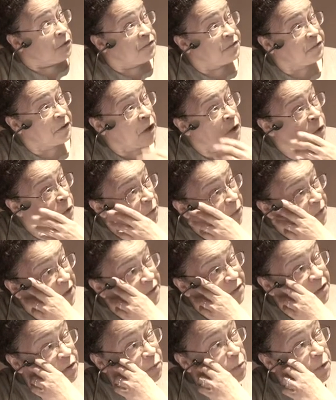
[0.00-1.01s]
So
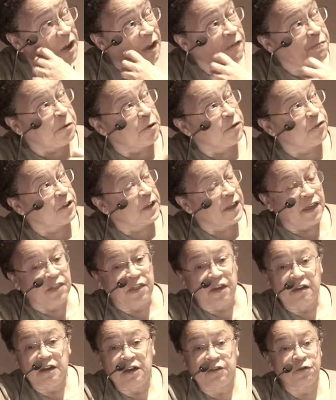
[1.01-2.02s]
this is what I've put
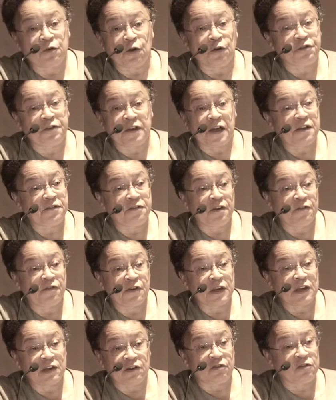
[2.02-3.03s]
together. It's not
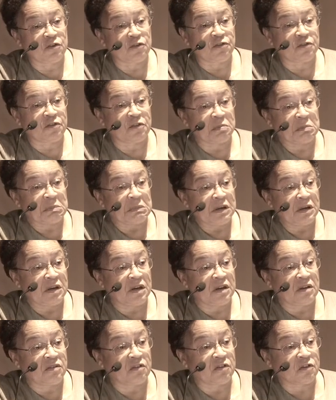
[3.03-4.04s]
scientific, it's just,
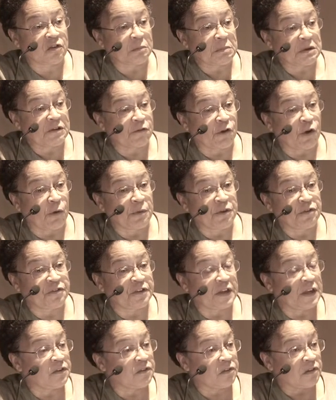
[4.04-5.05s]
it's just a bit of common
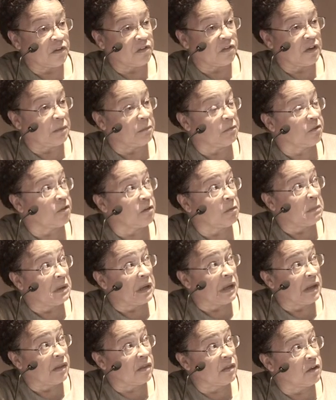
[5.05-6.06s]
sense, it seems to
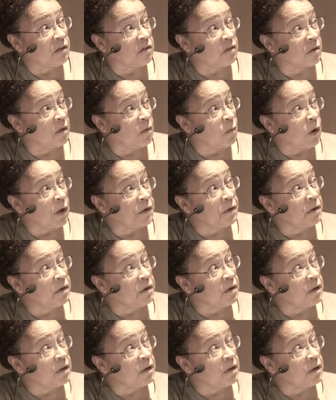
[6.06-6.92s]
me, that one